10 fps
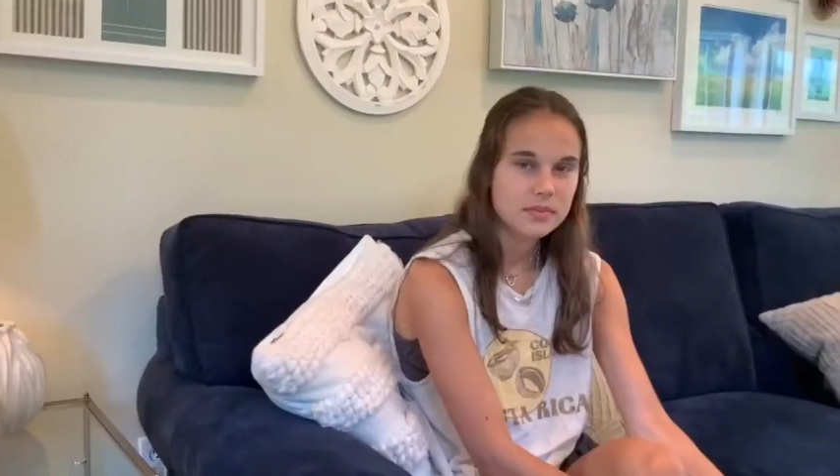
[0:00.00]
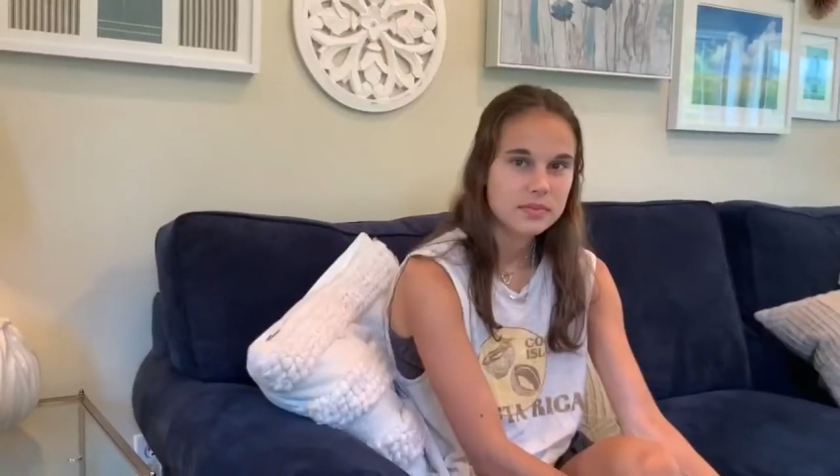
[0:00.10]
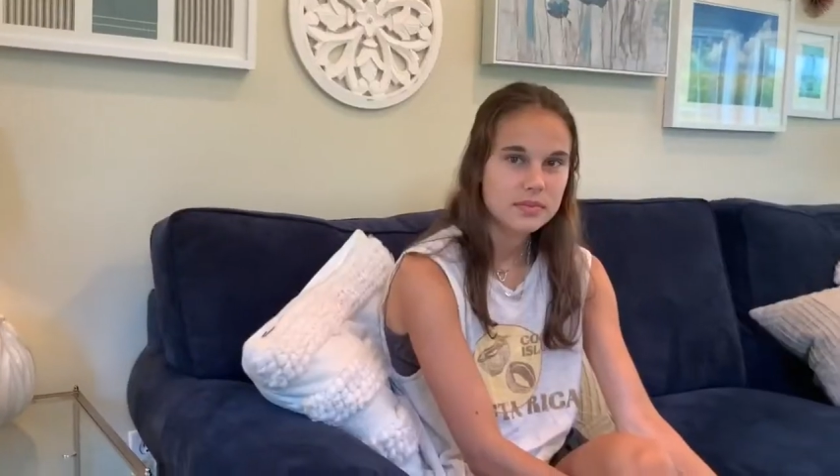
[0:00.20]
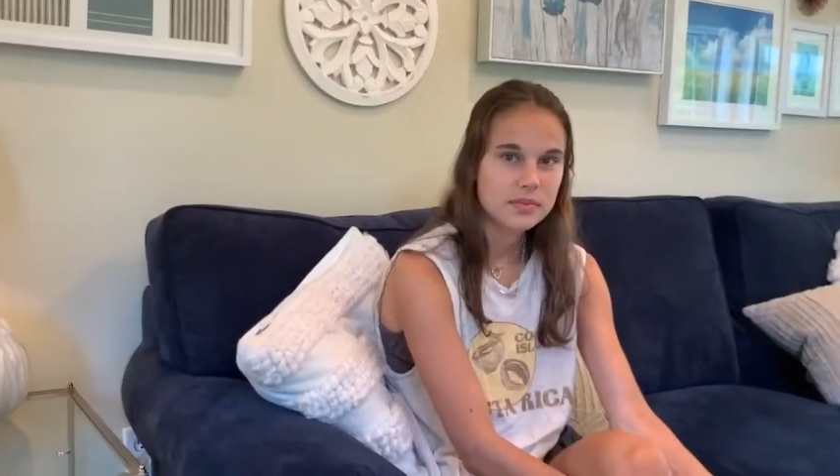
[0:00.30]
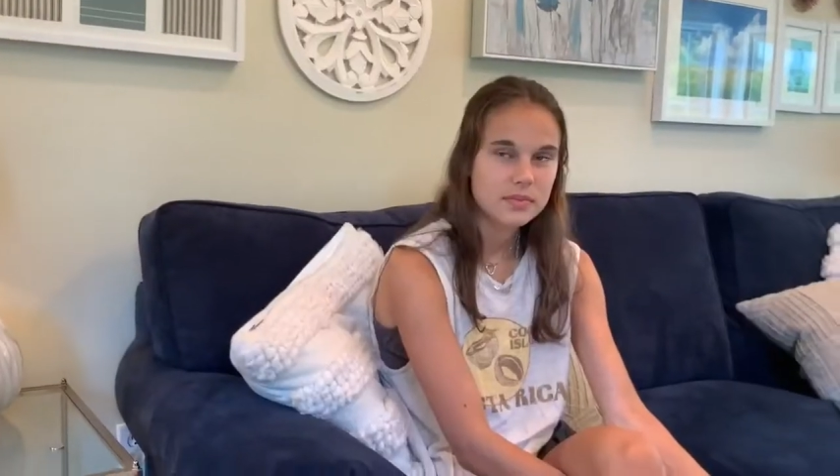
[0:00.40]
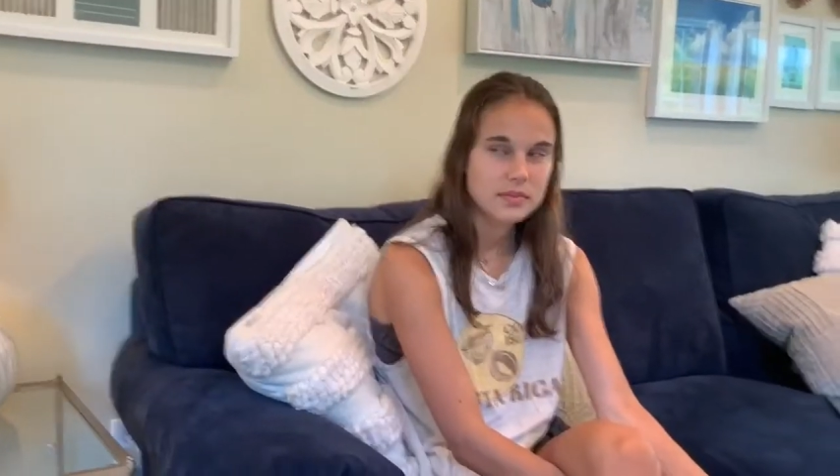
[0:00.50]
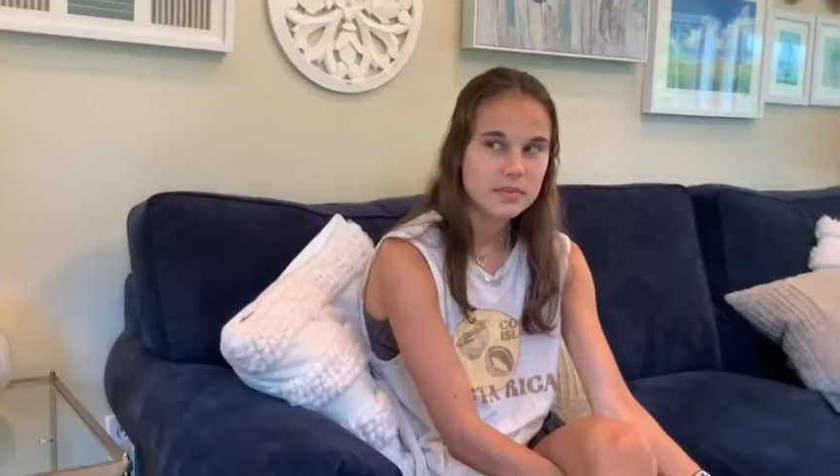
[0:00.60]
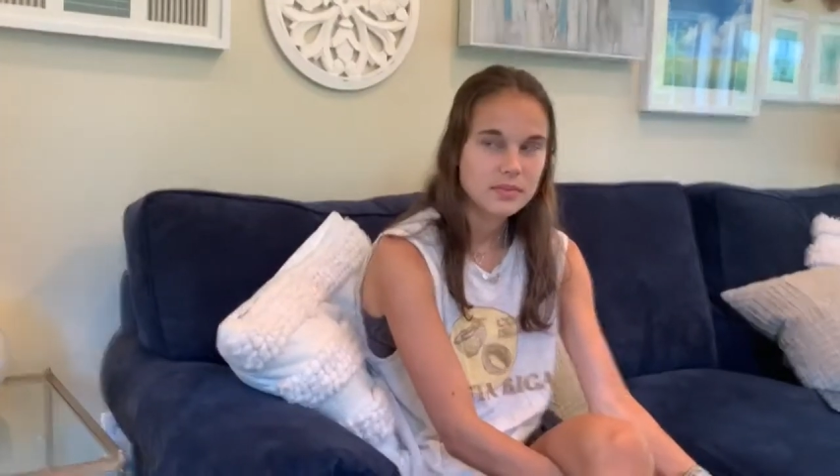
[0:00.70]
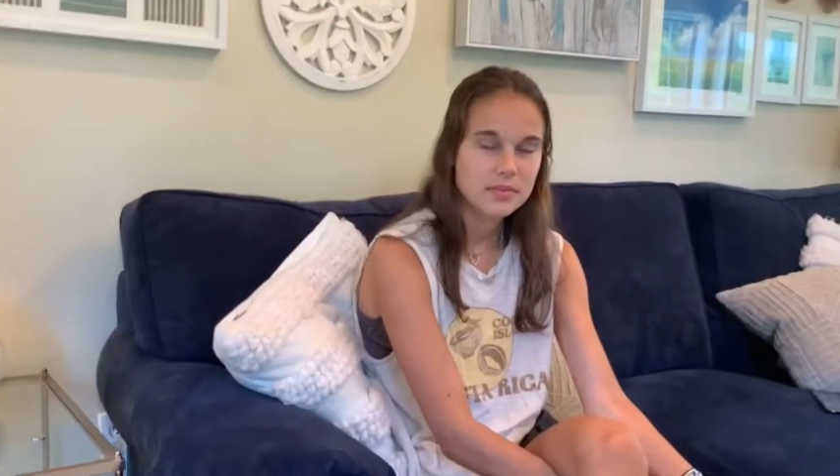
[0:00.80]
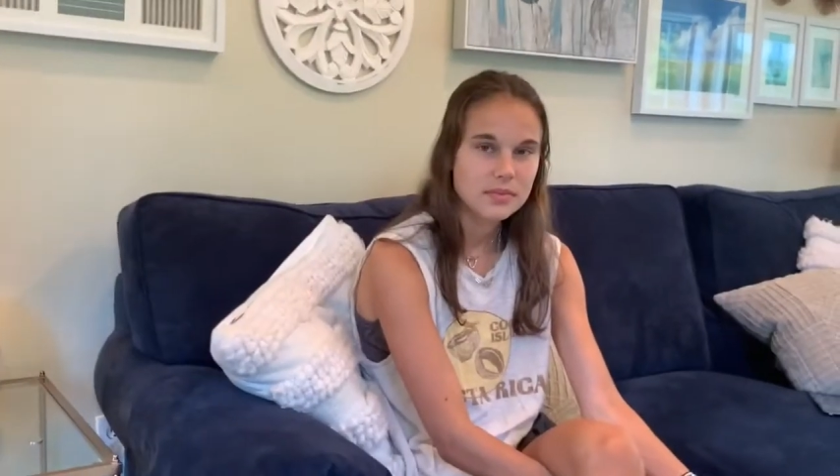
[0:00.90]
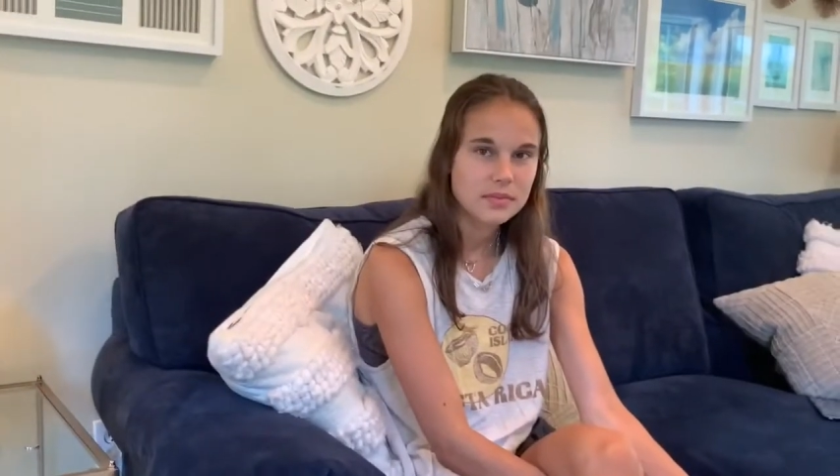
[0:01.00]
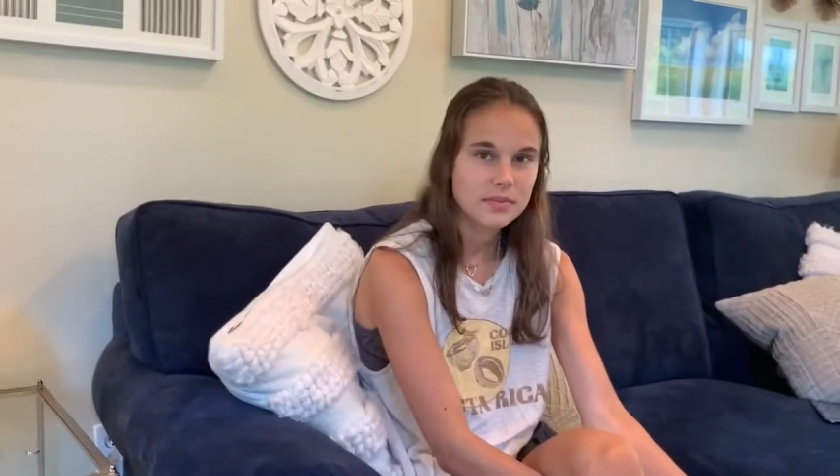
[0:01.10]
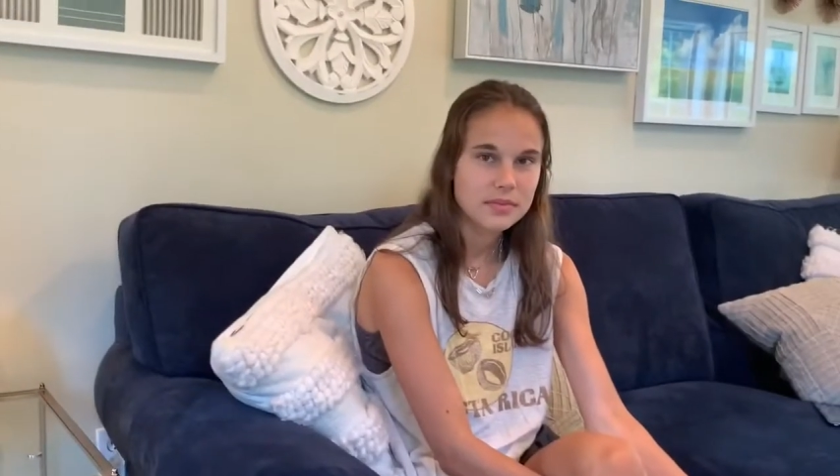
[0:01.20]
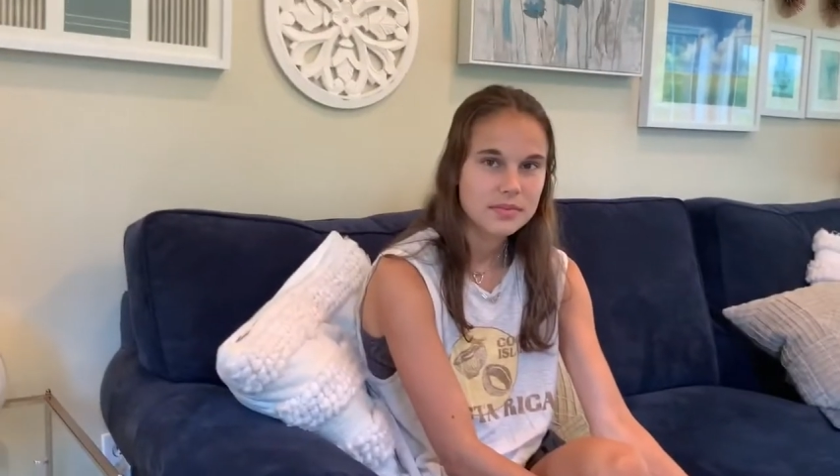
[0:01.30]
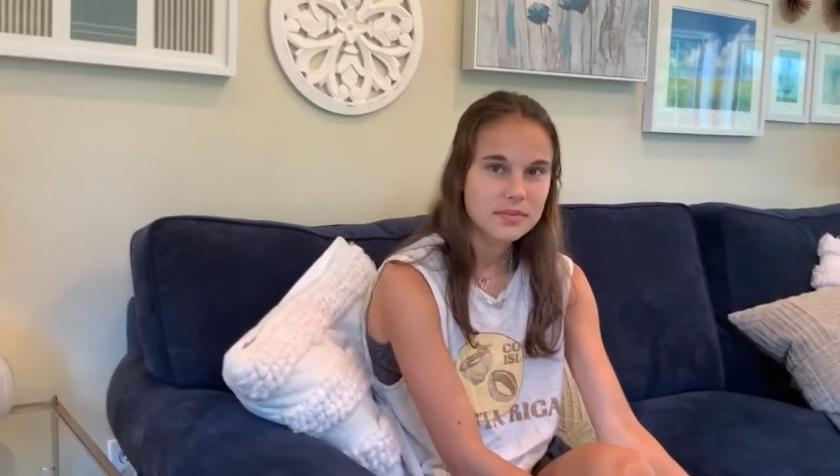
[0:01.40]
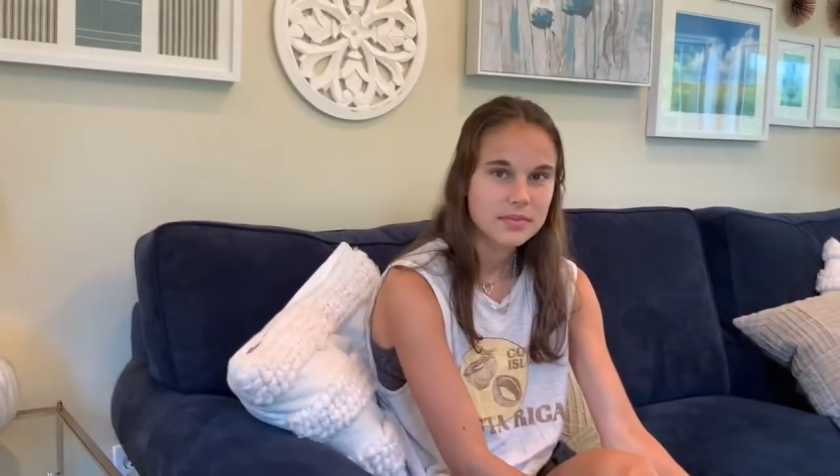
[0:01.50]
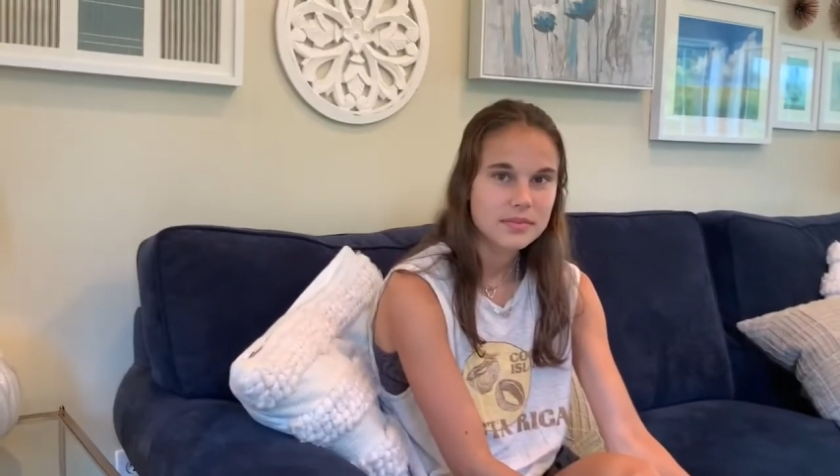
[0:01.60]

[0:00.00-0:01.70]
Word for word: He is smart